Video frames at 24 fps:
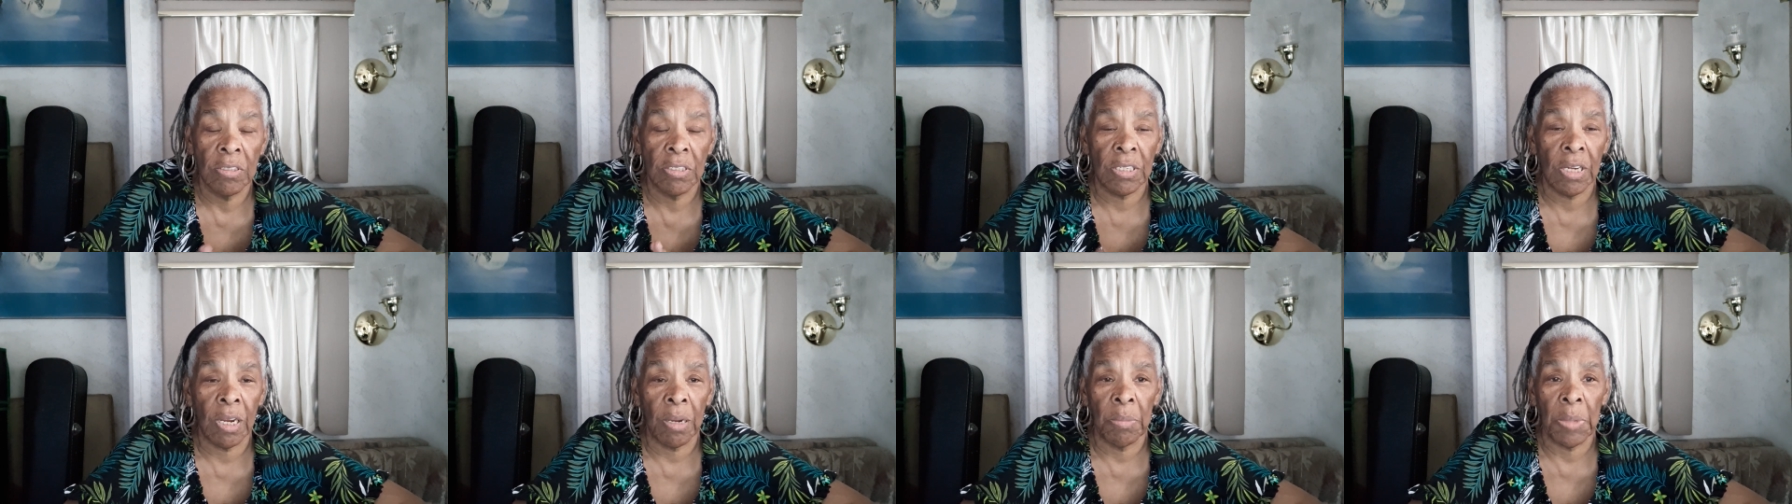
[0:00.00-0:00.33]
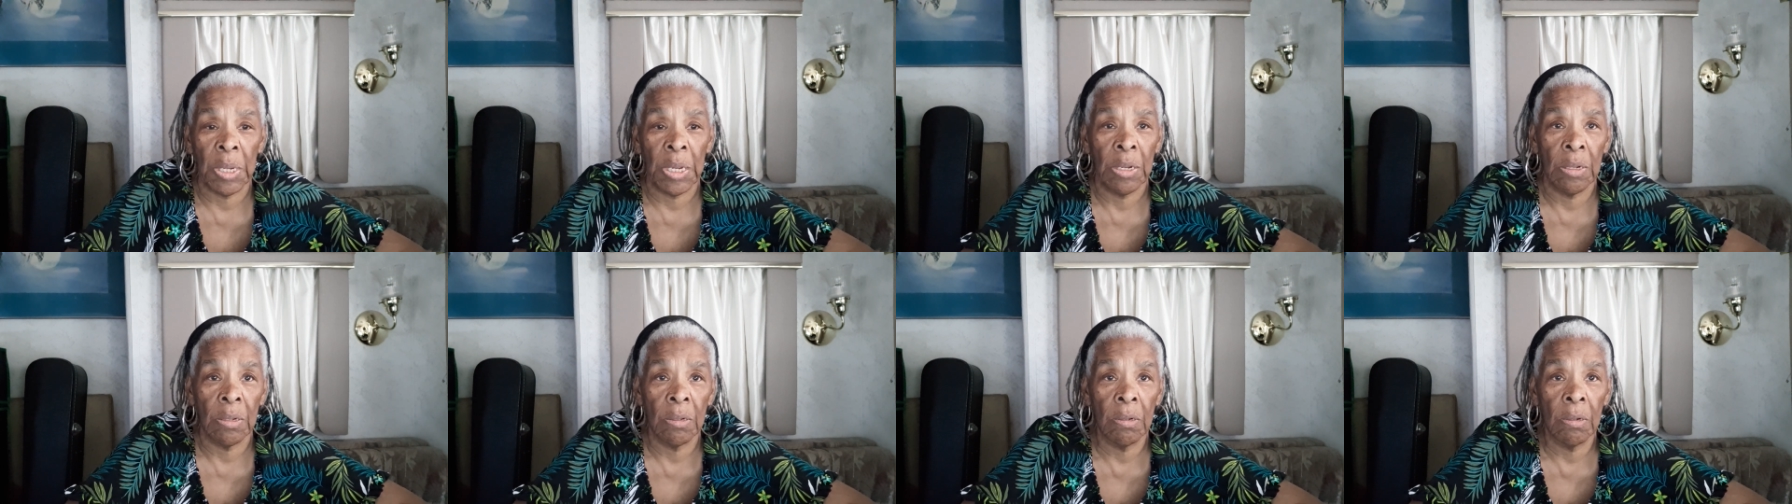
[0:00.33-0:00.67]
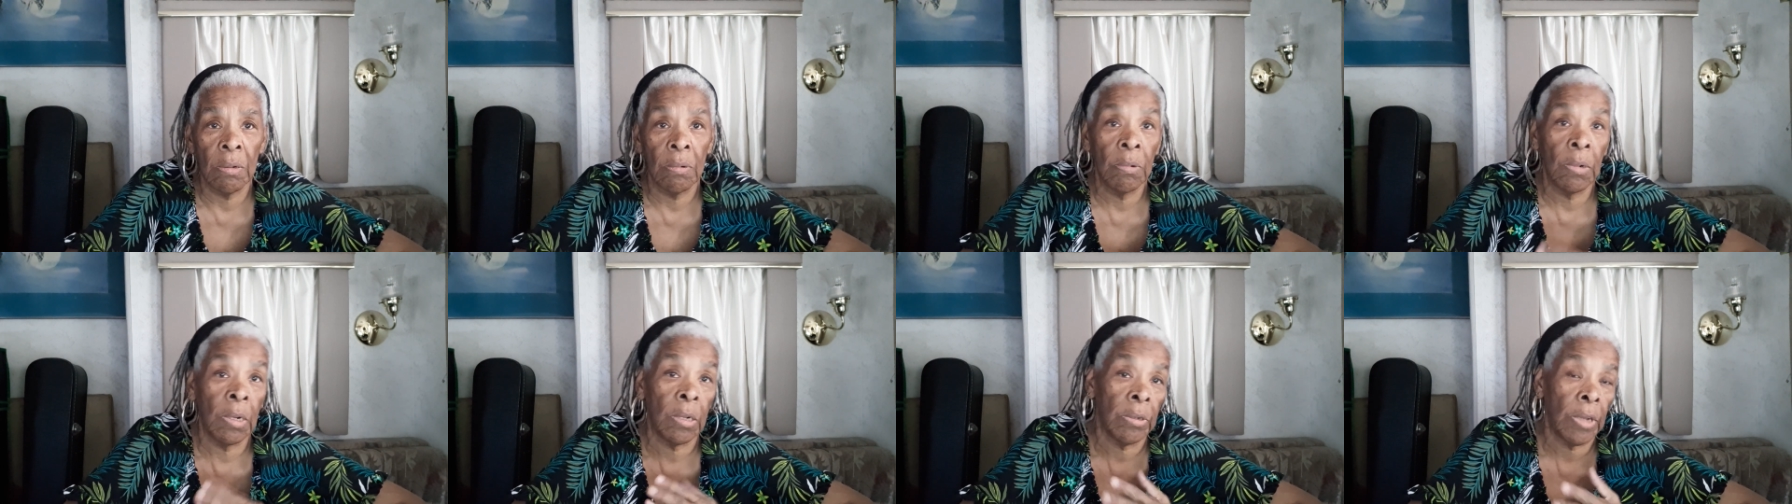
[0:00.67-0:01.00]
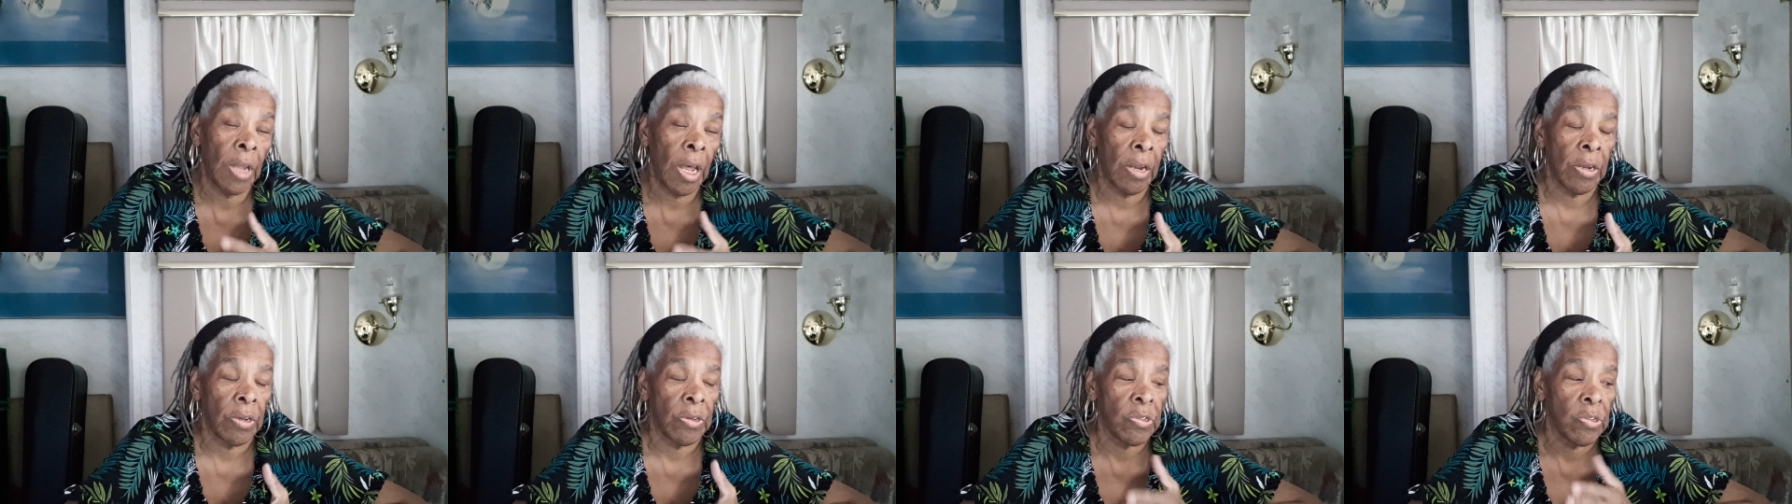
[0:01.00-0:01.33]
I mean, well,
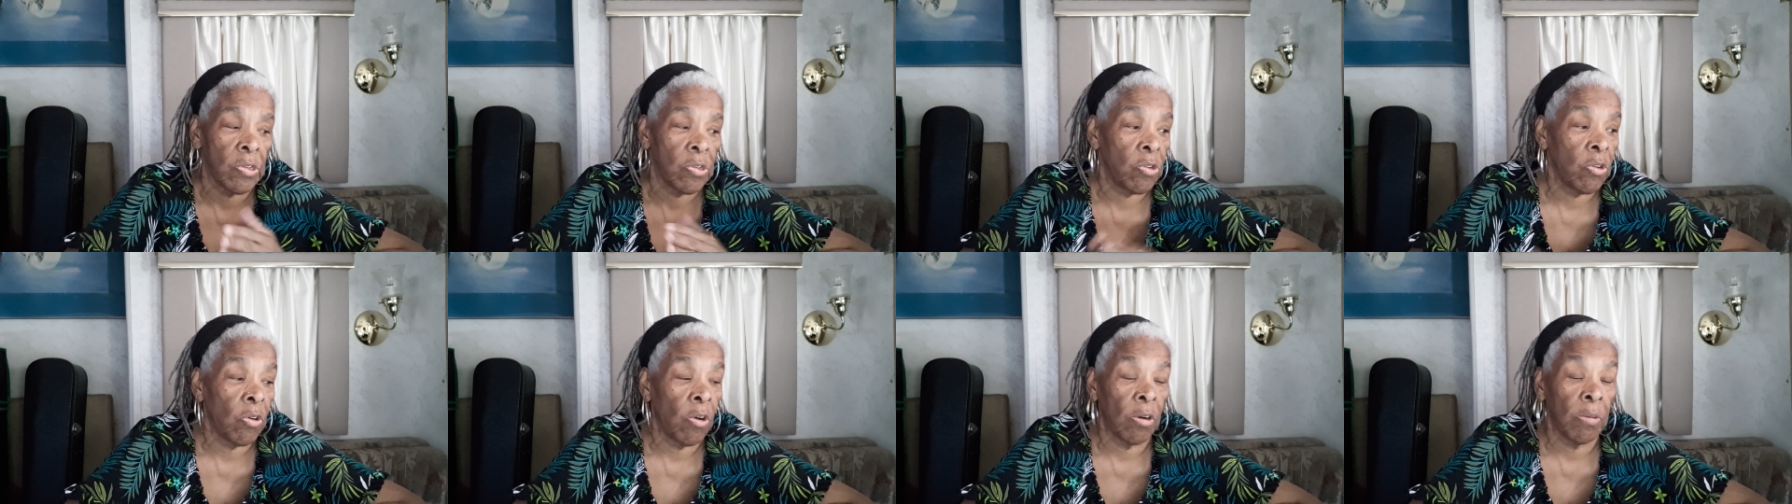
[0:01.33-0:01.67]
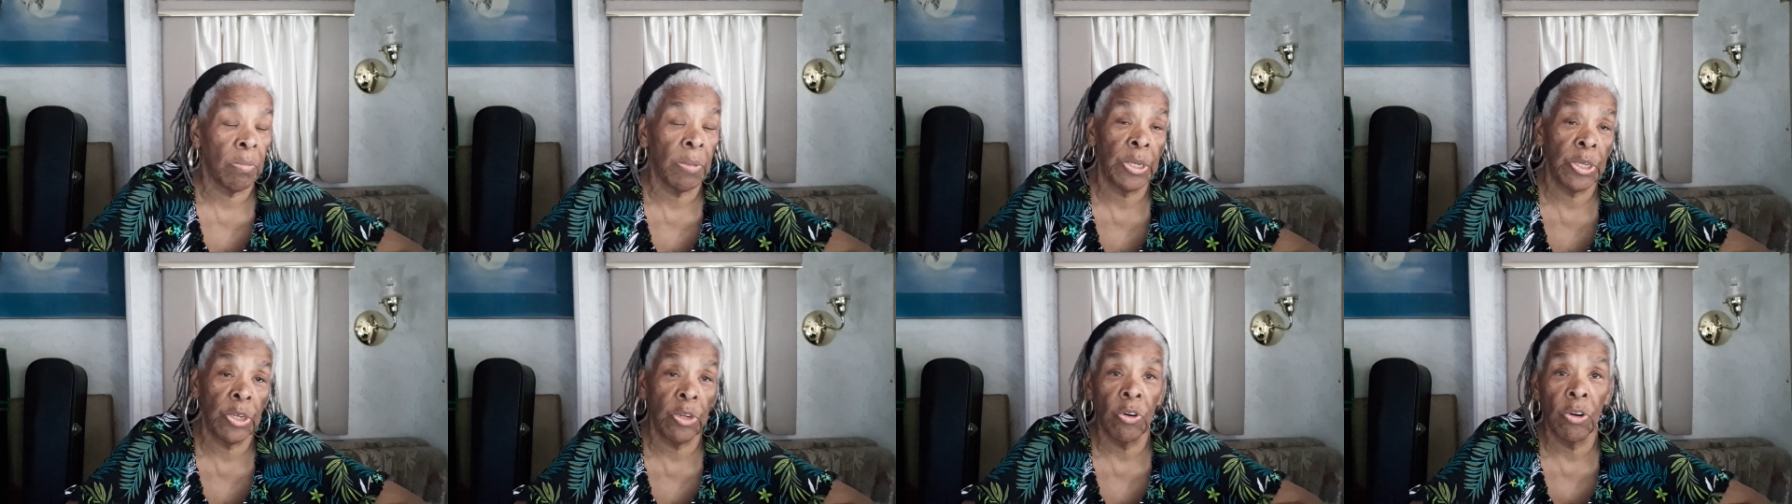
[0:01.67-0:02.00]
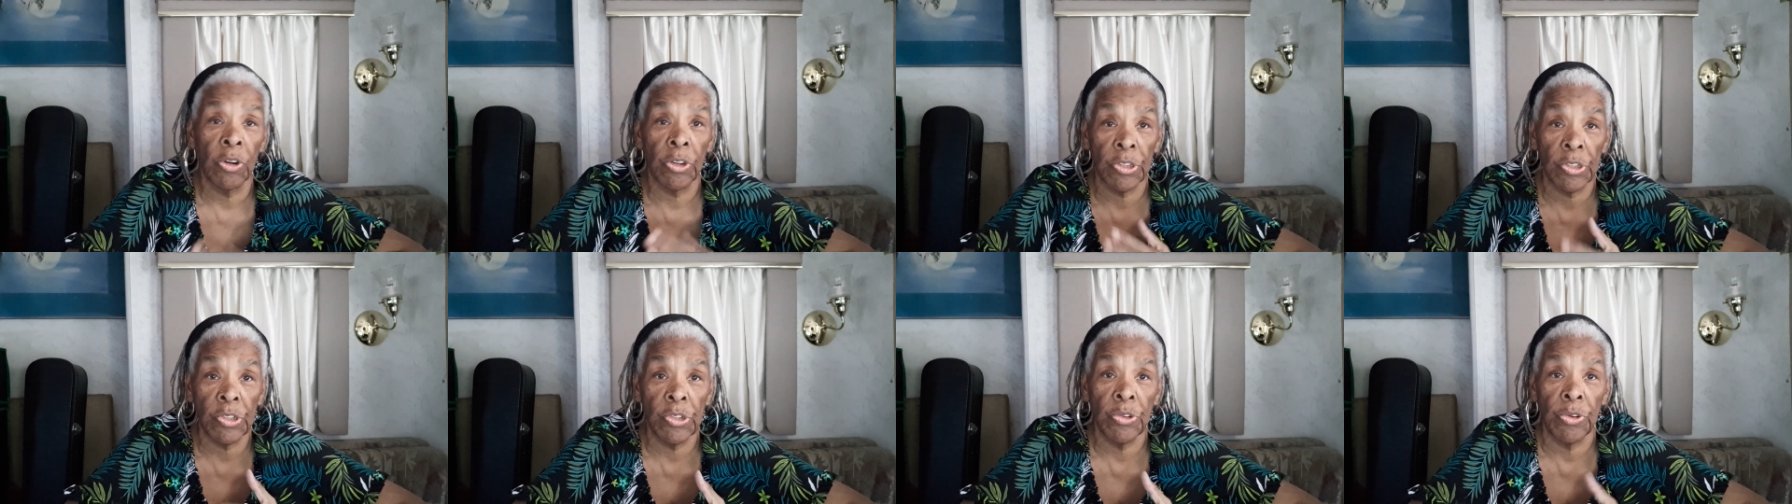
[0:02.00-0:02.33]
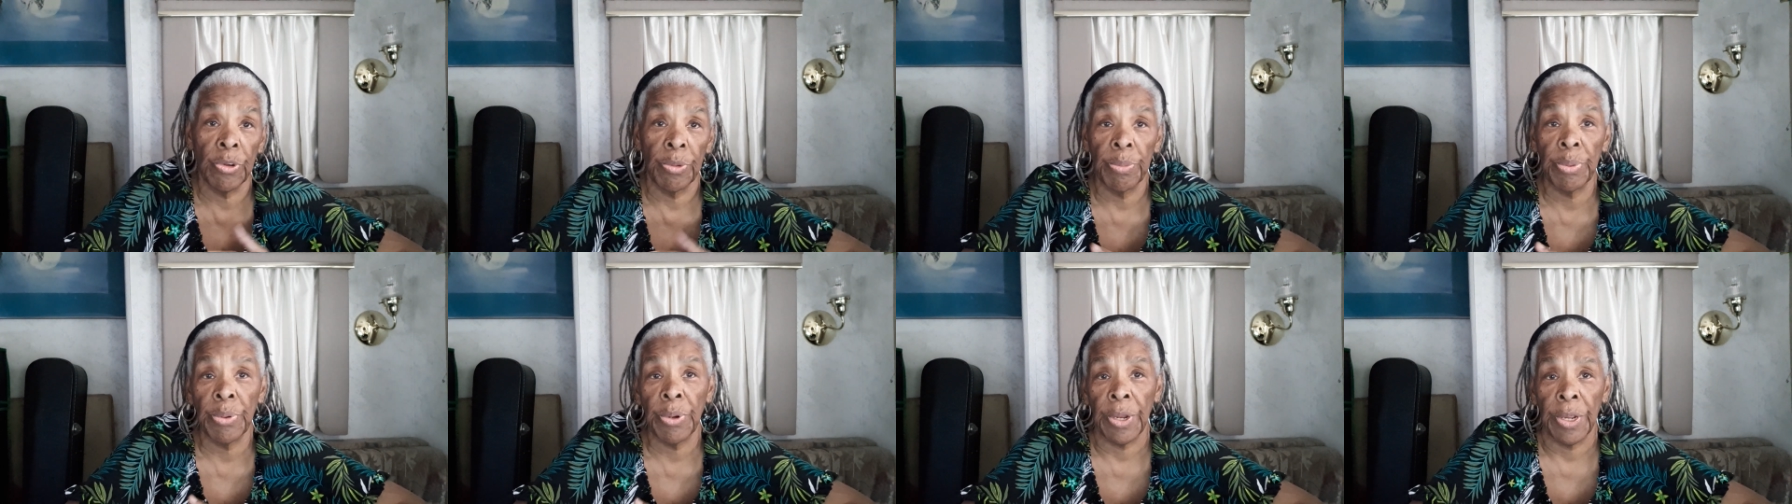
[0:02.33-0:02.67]
not as a dog. My dog is
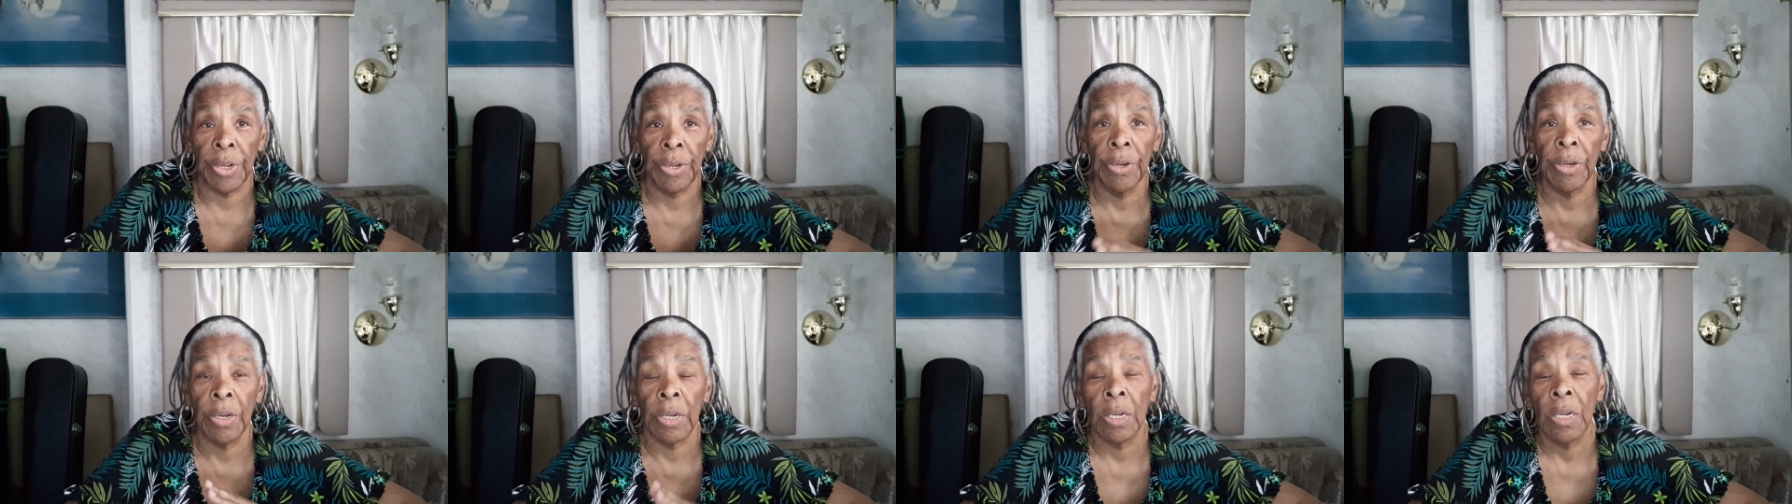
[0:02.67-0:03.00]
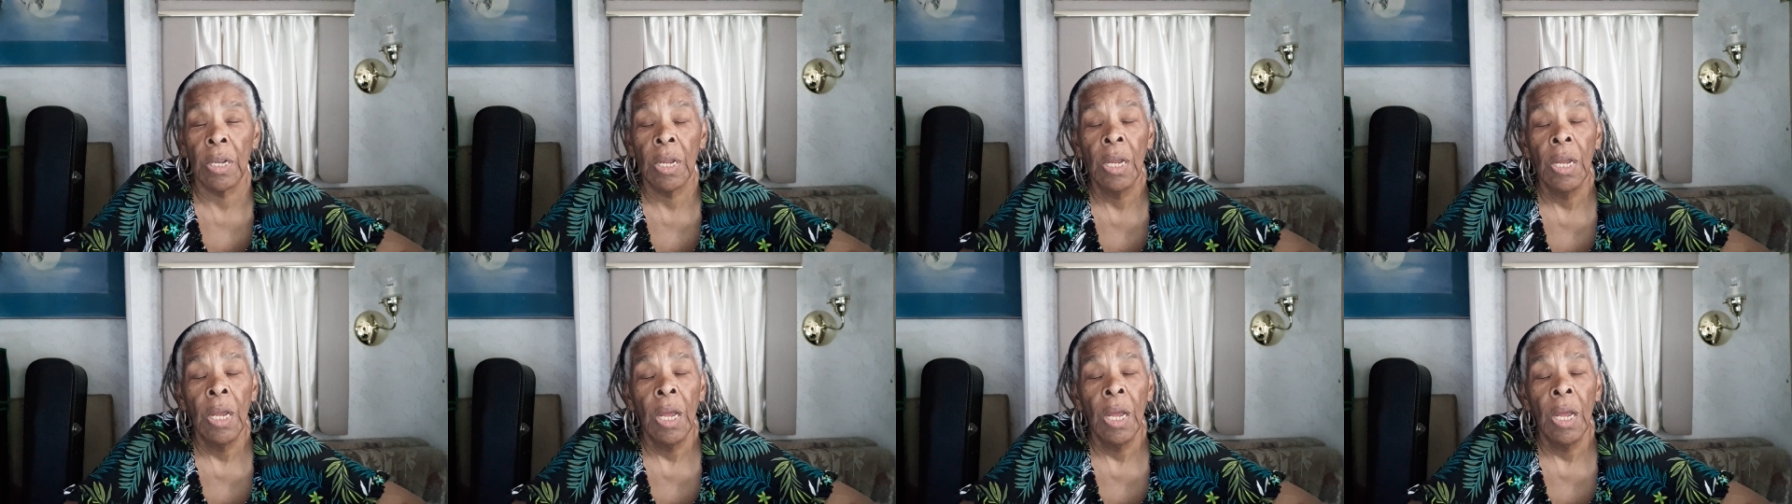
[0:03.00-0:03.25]
doing pretty good.